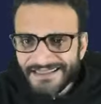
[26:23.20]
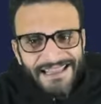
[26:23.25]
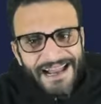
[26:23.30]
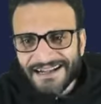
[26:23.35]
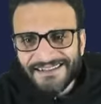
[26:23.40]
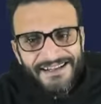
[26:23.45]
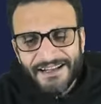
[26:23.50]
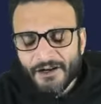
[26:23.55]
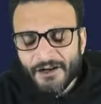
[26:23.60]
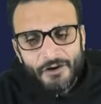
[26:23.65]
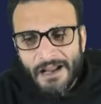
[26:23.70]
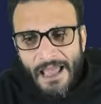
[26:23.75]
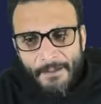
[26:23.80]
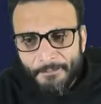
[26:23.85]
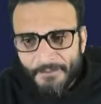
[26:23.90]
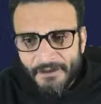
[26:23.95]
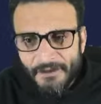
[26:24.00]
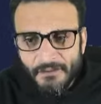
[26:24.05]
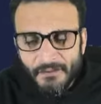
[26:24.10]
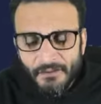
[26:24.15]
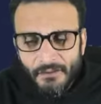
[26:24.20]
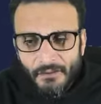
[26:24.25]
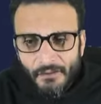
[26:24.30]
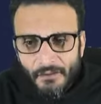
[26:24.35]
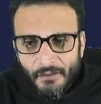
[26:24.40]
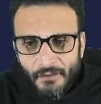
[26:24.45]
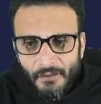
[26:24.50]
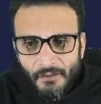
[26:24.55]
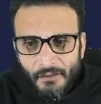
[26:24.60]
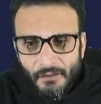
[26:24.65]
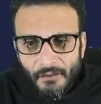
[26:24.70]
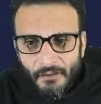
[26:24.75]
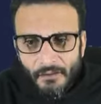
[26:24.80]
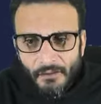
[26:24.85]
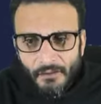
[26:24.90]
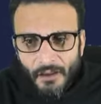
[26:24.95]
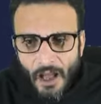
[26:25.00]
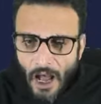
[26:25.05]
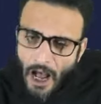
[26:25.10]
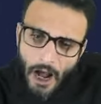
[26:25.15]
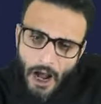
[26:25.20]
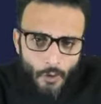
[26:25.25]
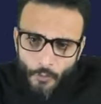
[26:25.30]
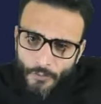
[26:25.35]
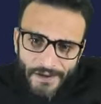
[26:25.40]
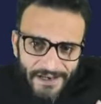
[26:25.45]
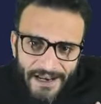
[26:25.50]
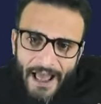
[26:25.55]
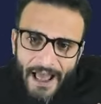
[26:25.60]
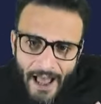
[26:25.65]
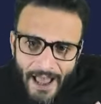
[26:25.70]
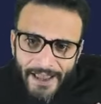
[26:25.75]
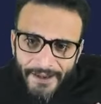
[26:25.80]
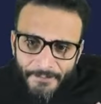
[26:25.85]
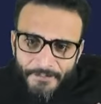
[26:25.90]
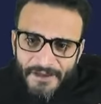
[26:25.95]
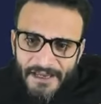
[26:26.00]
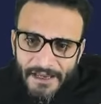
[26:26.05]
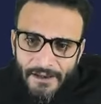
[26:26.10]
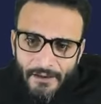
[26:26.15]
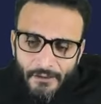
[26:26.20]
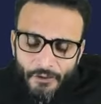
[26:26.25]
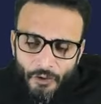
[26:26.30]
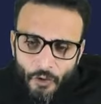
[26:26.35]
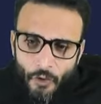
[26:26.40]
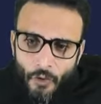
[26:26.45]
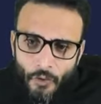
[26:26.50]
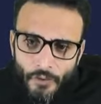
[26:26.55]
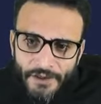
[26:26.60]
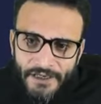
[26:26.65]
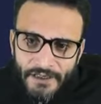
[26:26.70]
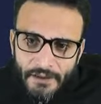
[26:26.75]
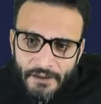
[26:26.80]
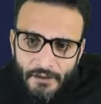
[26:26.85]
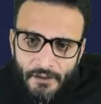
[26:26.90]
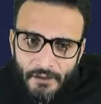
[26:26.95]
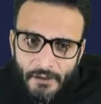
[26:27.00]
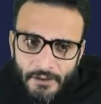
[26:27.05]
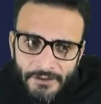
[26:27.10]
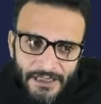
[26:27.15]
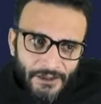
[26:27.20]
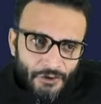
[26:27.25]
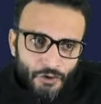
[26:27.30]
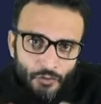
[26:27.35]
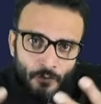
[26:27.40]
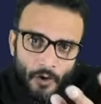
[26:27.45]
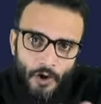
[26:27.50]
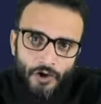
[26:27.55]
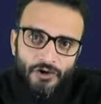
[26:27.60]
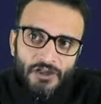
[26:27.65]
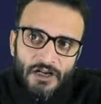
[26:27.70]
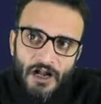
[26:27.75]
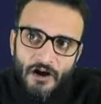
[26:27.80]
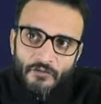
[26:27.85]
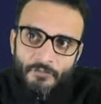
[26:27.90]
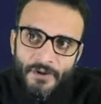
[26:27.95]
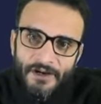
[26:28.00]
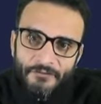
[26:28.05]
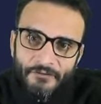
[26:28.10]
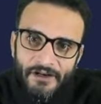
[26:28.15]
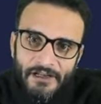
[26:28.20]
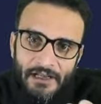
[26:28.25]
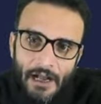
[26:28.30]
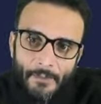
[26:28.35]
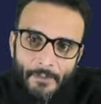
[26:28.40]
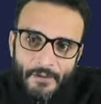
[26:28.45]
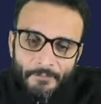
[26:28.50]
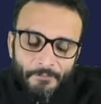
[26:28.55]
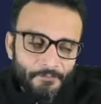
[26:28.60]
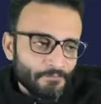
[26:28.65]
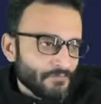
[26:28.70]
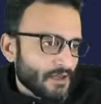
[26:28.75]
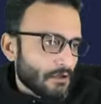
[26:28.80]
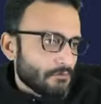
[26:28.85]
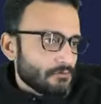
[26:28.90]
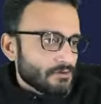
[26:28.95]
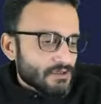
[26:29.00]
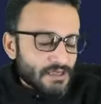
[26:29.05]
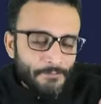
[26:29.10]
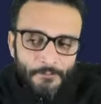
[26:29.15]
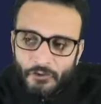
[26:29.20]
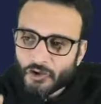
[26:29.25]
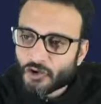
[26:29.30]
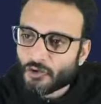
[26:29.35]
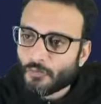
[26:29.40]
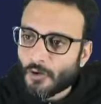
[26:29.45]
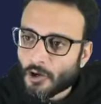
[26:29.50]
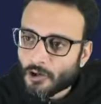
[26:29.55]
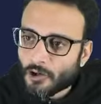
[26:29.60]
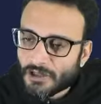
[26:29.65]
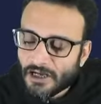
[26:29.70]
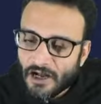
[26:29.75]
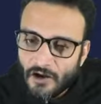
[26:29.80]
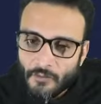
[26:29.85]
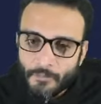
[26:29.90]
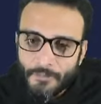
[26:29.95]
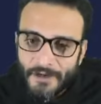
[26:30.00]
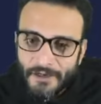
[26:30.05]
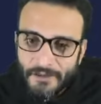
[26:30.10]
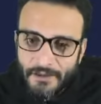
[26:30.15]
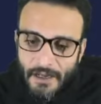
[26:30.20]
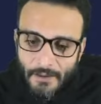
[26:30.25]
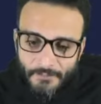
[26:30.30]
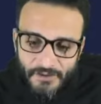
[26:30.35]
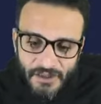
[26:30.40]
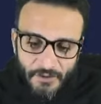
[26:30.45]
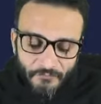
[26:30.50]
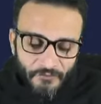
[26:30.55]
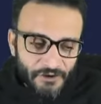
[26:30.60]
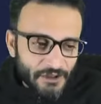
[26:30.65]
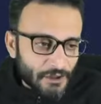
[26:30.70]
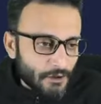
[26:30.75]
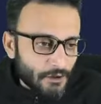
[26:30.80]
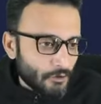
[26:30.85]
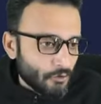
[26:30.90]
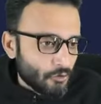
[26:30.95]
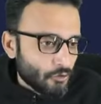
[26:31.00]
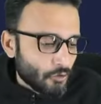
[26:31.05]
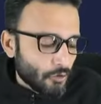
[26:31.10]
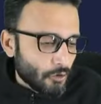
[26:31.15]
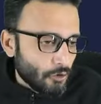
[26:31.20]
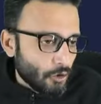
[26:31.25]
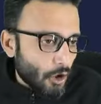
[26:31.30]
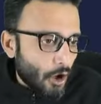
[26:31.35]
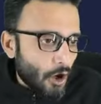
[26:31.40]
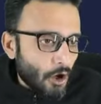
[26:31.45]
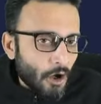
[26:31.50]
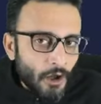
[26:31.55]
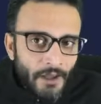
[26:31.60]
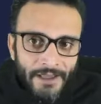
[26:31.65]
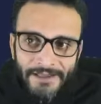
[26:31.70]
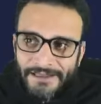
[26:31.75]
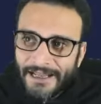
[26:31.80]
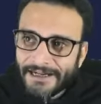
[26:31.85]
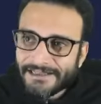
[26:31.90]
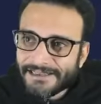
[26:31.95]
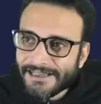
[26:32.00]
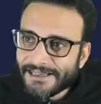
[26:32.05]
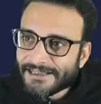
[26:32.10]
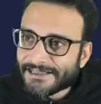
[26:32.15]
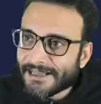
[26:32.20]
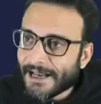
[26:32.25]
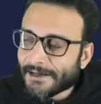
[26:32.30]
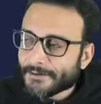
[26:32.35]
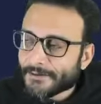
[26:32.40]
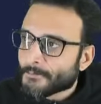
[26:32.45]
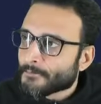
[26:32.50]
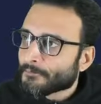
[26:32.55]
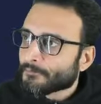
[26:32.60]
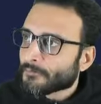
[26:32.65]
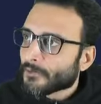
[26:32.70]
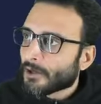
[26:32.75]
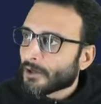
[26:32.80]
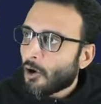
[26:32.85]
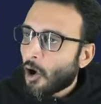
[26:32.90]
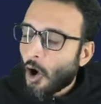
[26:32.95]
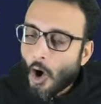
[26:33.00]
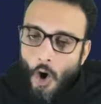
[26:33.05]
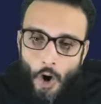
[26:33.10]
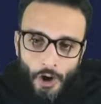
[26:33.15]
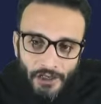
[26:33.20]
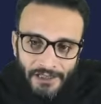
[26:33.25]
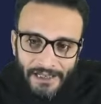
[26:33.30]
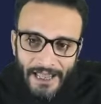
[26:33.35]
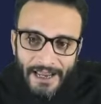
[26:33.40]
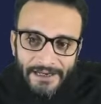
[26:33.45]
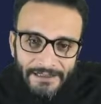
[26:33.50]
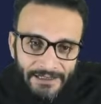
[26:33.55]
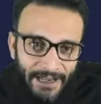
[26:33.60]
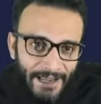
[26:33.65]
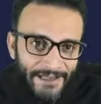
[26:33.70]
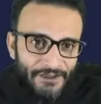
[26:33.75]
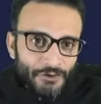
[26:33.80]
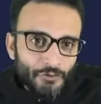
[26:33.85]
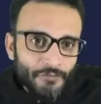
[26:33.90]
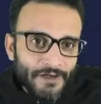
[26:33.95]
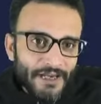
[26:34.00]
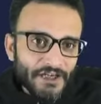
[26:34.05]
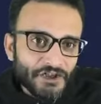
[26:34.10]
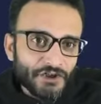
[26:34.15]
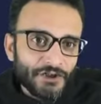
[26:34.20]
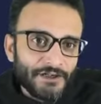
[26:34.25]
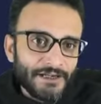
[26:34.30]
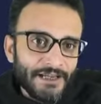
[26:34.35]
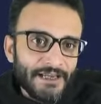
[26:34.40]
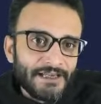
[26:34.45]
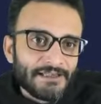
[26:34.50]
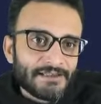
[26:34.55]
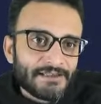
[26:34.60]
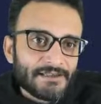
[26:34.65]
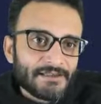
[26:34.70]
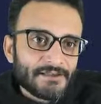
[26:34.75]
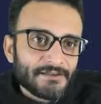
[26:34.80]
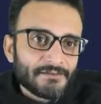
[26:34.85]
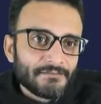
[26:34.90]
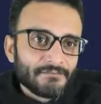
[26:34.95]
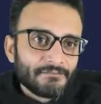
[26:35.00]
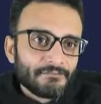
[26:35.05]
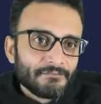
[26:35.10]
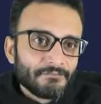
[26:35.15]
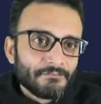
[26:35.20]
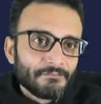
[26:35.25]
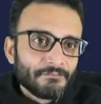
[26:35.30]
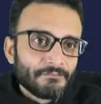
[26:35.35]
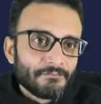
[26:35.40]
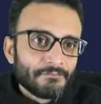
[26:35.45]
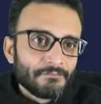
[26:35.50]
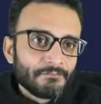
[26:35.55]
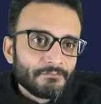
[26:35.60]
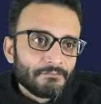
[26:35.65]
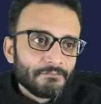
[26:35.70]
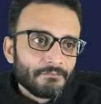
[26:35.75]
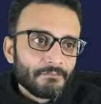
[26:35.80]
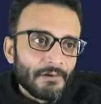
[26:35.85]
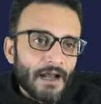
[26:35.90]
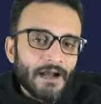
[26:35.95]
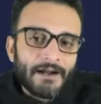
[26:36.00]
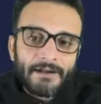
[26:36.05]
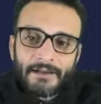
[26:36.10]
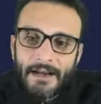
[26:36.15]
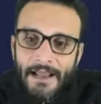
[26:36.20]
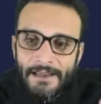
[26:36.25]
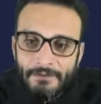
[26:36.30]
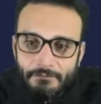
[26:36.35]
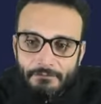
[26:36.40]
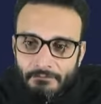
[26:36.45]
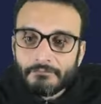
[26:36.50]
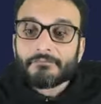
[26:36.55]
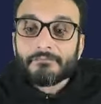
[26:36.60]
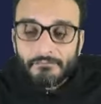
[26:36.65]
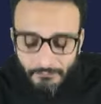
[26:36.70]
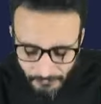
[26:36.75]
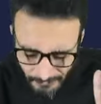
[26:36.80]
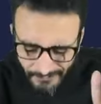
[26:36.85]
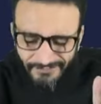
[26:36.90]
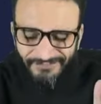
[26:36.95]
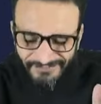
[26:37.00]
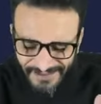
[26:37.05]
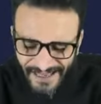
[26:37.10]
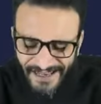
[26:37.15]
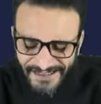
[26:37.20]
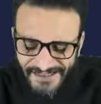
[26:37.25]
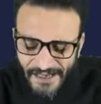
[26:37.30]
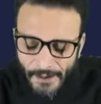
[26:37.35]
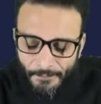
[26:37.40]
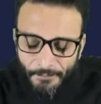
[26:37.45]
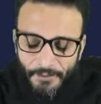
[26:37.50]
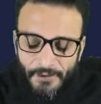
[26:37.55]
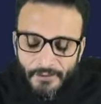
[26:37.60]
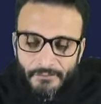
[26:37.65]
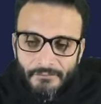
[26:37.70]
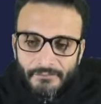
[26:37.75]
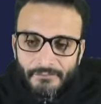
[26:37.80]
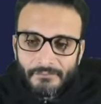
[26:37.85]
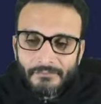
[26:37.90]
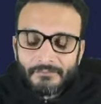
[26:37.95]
That cannot happen. How will I be knowing that tomorrow the government will come up? Now, suppose tomorrow the government comes up with a law that says that online education is a crime. Example.